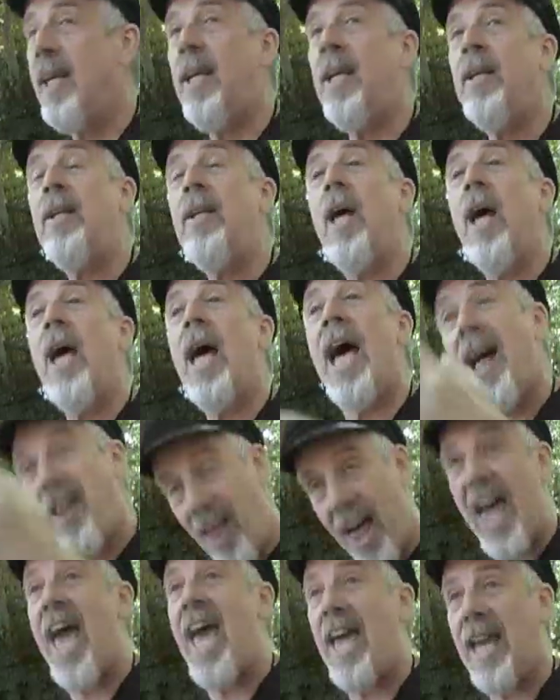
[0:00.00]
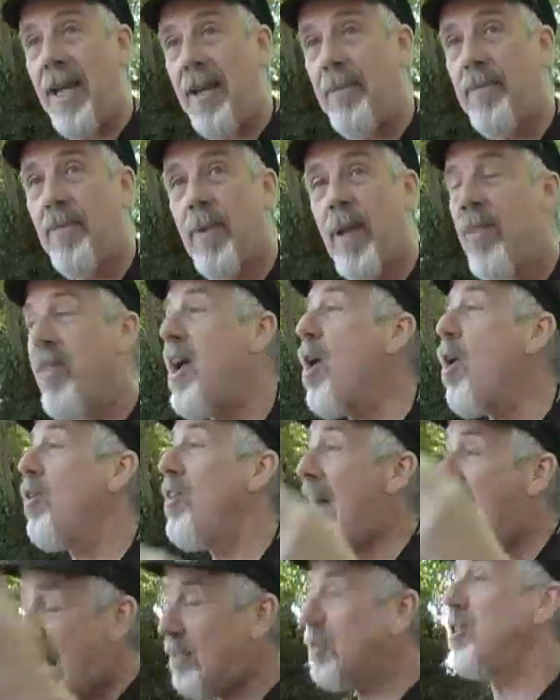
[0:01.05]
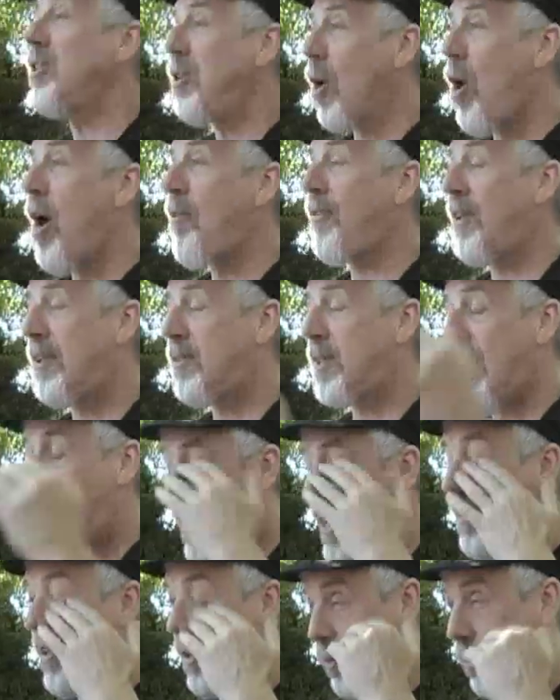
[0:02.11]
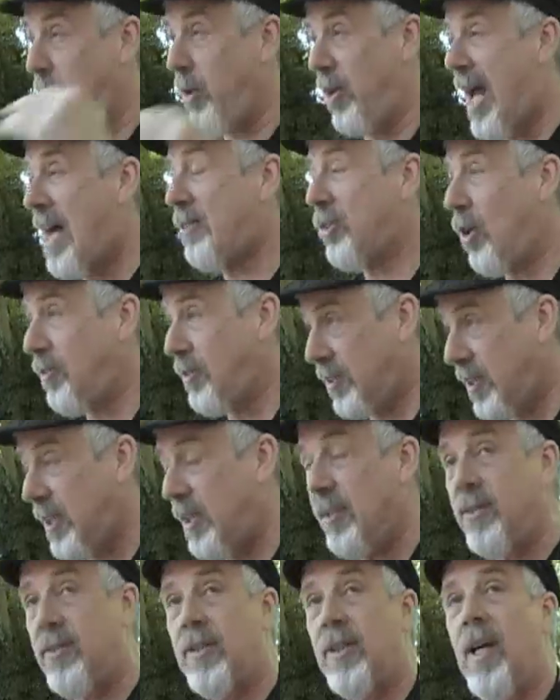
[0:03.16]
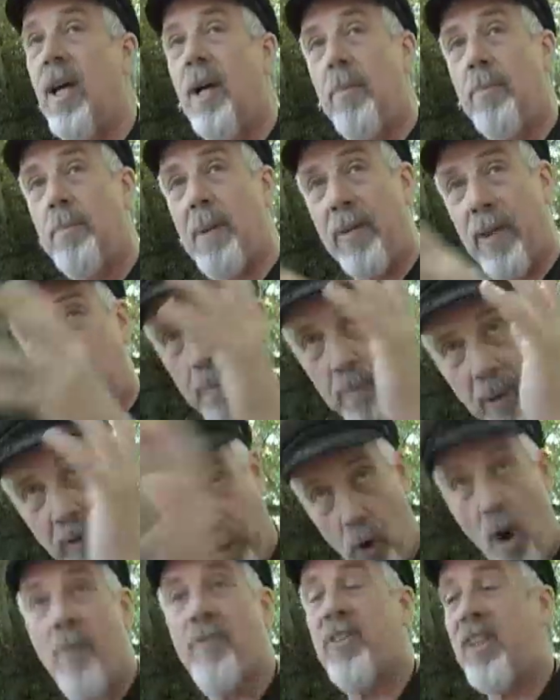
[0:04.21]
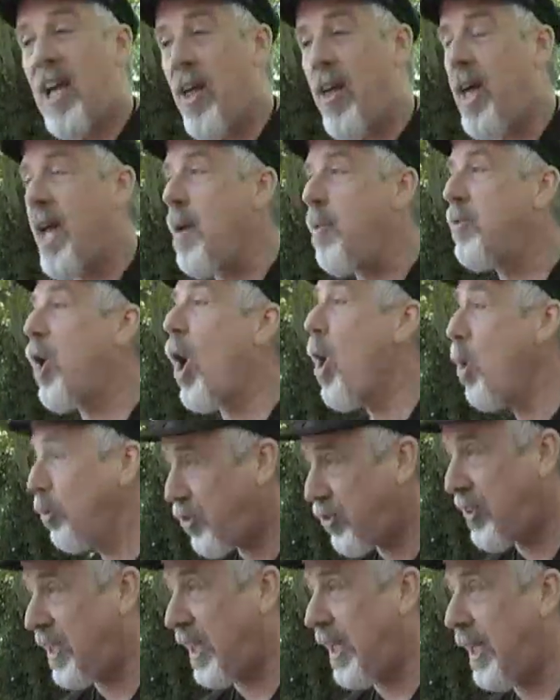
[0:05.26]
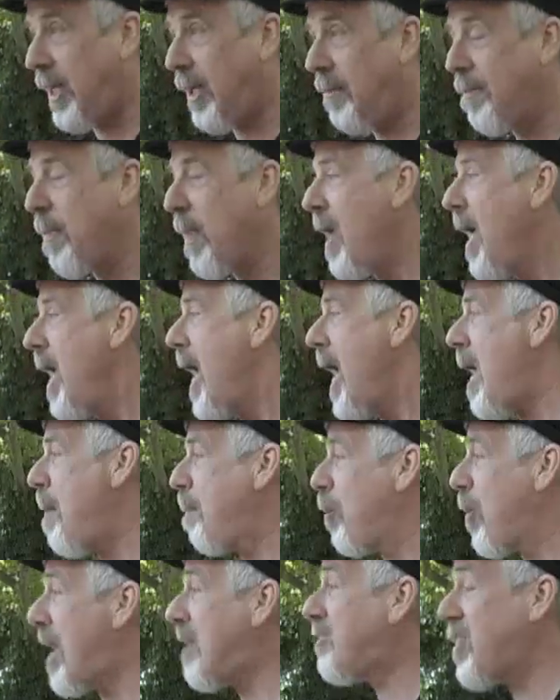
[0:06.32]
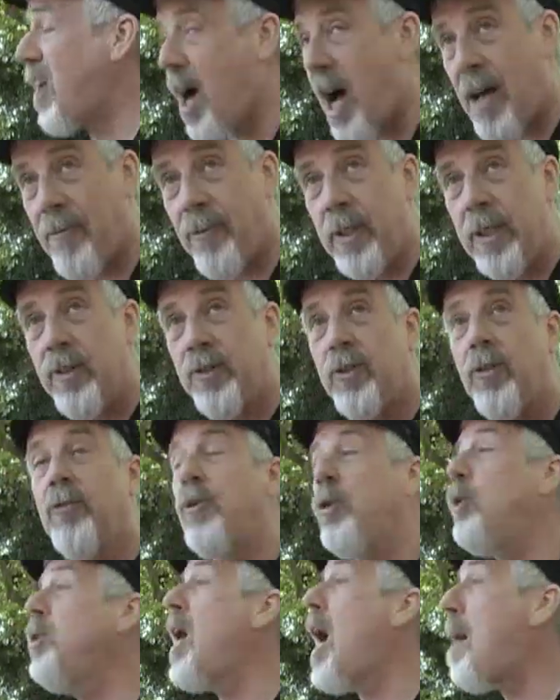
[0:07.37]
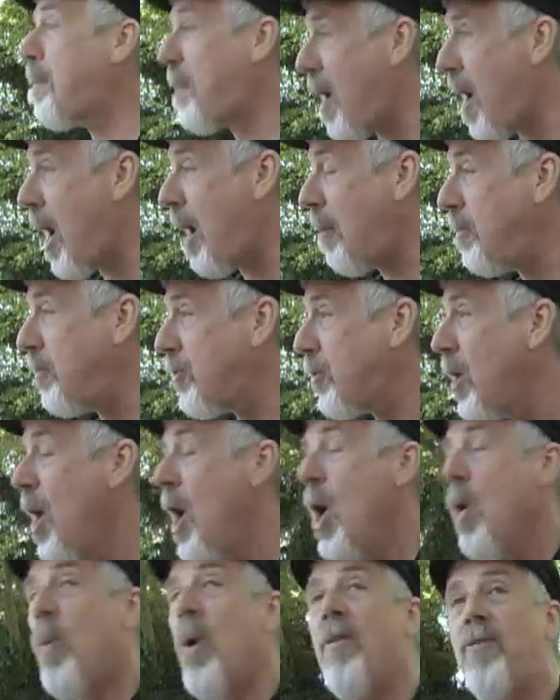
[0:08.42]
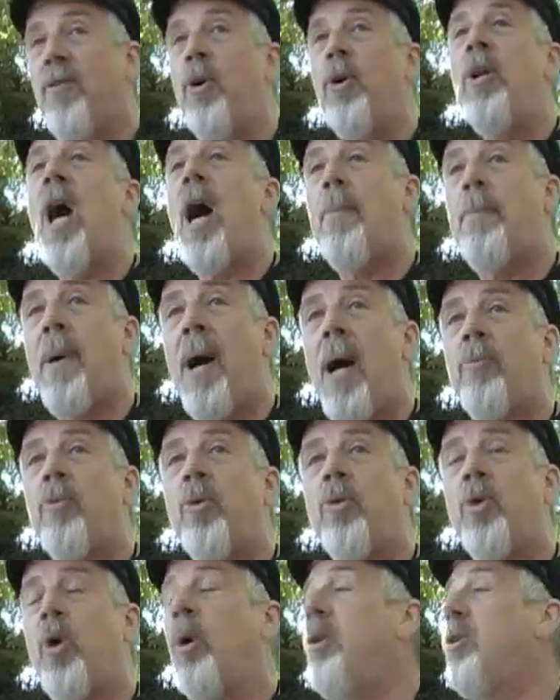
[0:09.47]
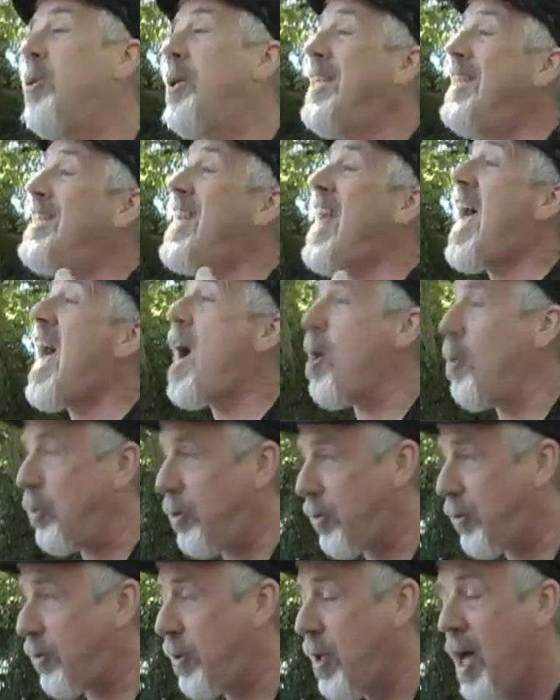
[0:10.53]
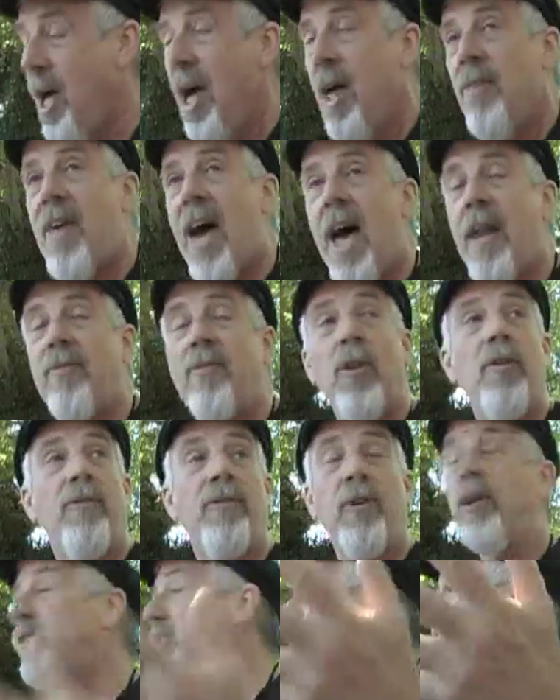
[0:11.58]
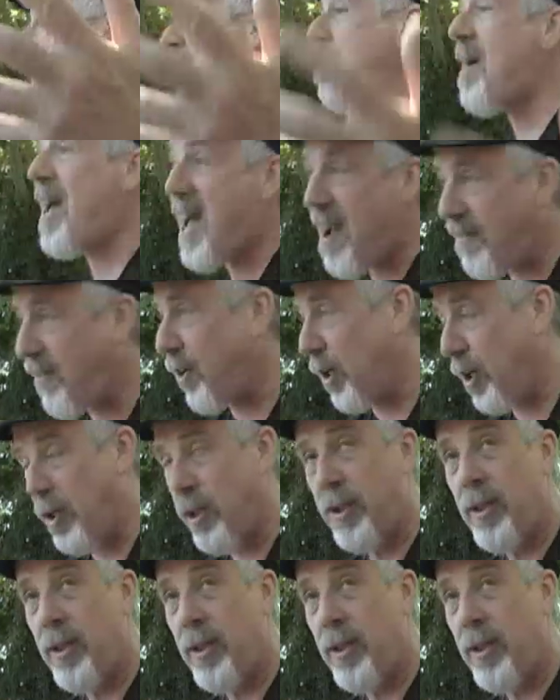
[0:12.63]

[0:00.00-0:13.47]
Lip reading: in L.A., their national office, I think that's where their national office is, but their office in L.A. was hosting a press conference for food not bombs, where food not bombs was going to announce that for the first time ever,